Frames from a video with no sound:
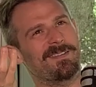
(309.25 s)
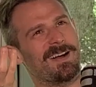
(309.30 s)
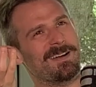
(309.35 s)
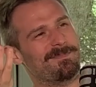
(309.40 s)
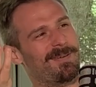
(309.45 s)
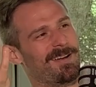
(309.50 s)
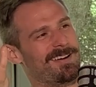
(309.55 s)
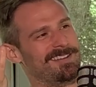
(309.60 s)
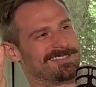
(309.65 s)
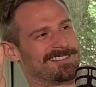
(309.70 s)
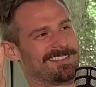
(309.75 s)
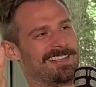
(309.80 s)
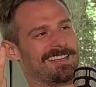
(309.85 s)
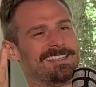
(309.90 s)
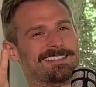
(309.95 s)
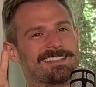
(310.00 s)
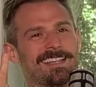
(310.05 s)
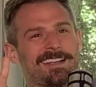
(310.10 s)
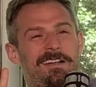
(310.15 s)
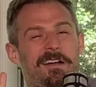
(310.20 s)
My buddy's like
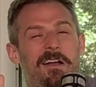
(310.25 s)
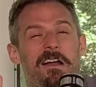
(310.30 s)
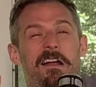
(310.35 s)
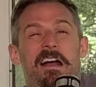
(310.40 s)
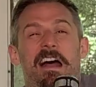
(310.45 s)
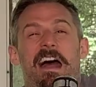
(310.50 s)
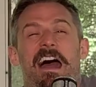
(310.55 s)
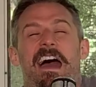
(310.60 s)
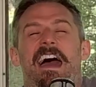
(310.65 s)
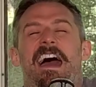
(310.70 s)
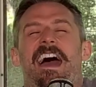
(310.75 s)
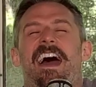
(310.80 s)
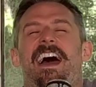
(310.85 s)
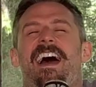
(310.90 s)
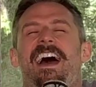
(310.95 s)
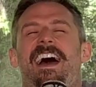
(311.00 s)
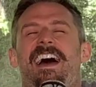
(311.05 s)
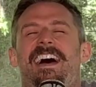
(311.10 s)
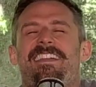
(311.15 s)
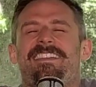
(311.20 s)
he's like
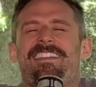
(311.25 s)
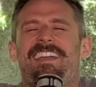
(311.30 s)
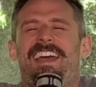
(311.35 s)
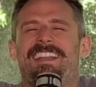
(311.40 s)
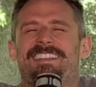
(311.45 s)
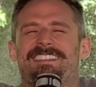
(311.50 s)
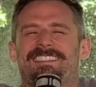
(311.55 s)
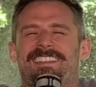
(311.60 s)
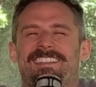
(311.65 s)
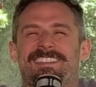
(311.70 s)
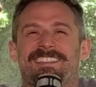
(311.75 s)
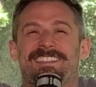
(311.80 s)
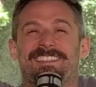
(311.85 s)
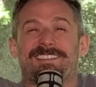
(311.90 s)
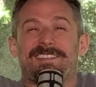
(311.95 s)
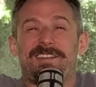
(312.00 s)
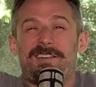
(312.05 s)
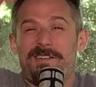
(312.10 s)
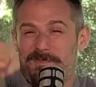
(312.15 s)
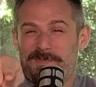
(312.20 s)
that's the
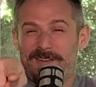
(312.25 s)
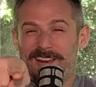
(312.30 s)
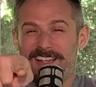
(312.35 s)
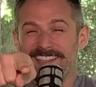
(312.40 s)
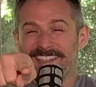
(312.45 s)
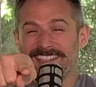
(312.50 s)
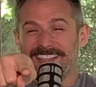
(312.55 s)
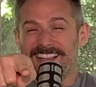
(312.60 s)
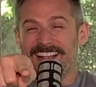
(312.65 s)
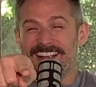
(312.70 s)
stupidest thing